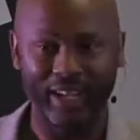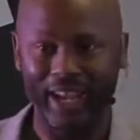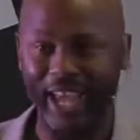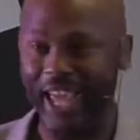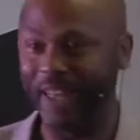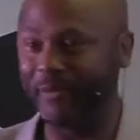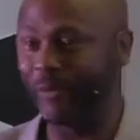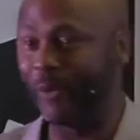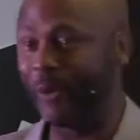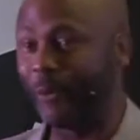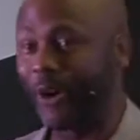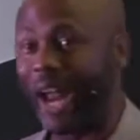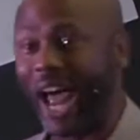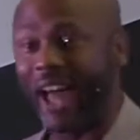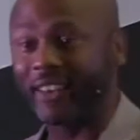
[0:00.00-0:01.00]
And when
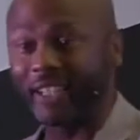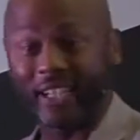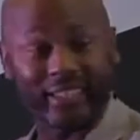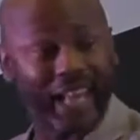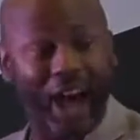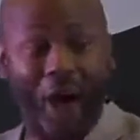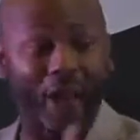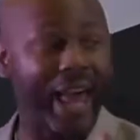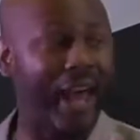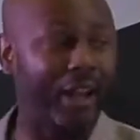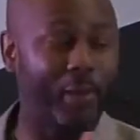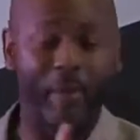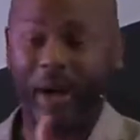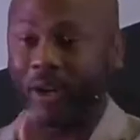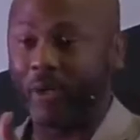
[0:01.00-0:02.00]
we're out there, it's all out
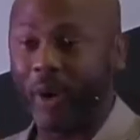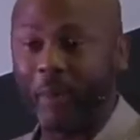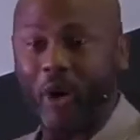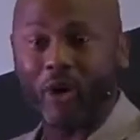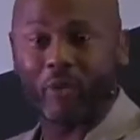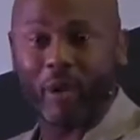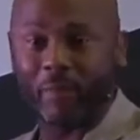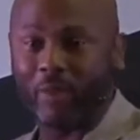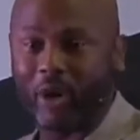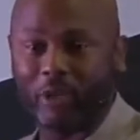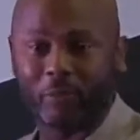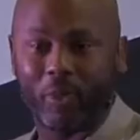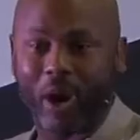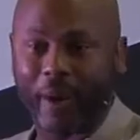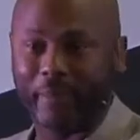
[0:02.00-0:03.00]
on my grandma and grandpa's
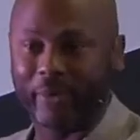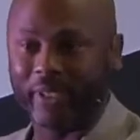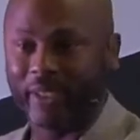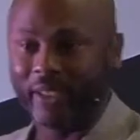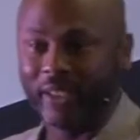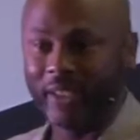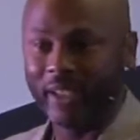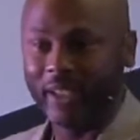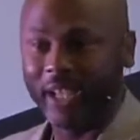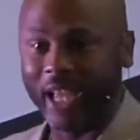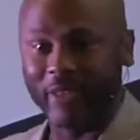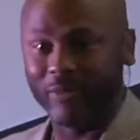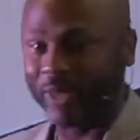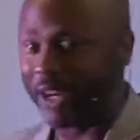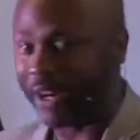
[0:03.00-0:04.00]
property.
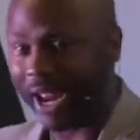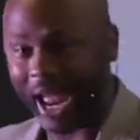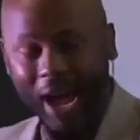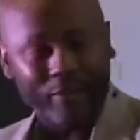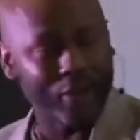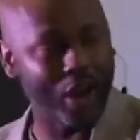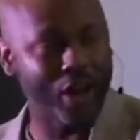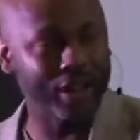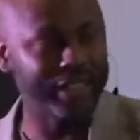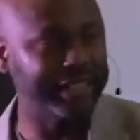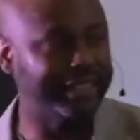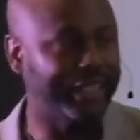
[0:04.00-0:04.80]
And they're having all of these